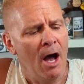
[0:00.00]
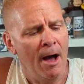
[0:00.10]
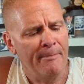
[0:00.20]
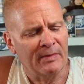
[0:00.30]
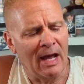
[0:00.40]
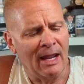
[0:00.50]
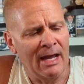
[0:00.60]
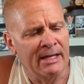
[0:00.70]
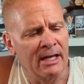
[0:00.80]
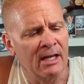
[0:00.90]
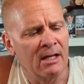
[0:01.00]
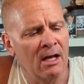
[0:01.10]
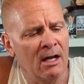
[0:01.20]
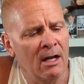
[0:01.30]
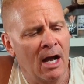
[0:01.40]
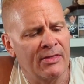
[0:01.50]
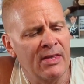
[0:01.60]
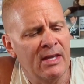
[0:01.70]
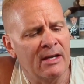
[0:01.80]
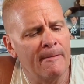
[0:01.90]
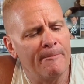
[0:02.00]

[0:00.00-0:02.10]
I like it. I think.